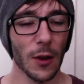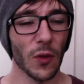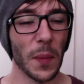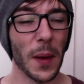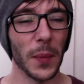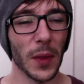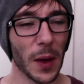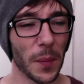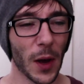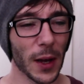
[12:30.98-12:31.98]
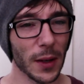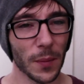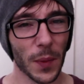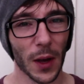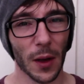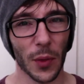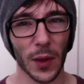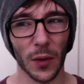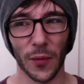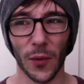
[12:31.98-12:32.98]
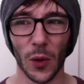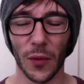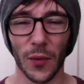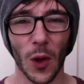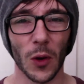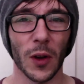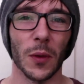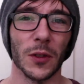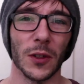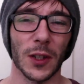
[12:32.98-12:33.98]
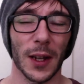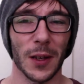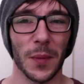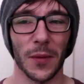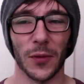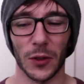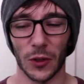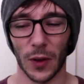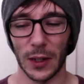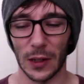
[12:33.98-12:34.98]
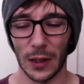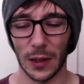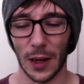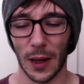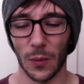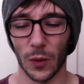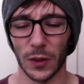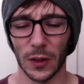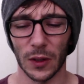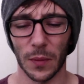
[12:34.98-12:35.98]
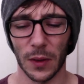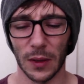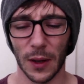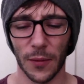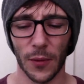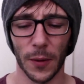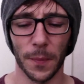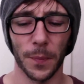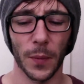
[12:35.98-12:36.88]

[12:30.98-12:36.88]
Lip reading: Remember that by I think the 4th vlog, I was just getting a bit frustrated and wanted something different.